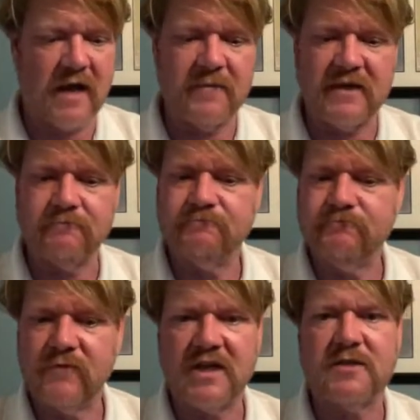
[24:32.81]
I mean,
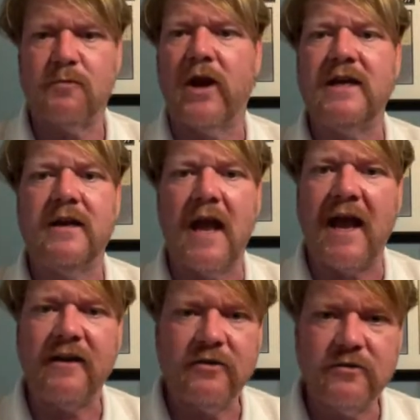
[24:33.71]
sprained an
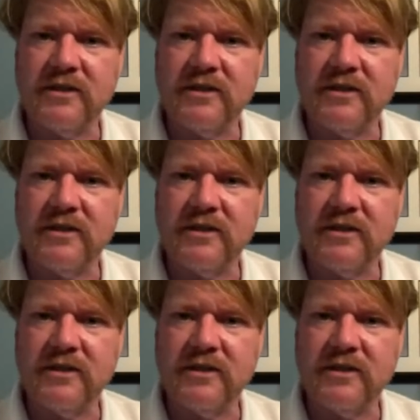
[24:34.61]
ankle.